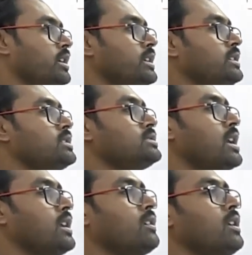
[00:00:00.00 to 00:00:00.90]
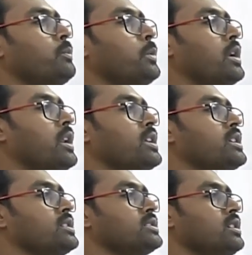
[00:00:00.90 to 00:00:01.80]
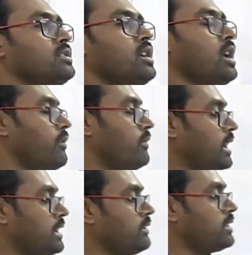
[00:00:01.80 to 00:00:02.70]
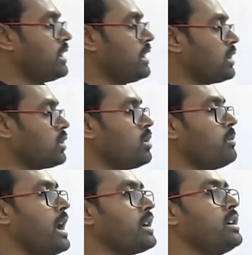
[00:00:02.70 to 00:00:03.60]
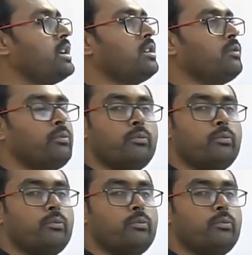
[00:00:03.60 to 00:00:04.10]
In this circular polarization, whatever the electromagnetic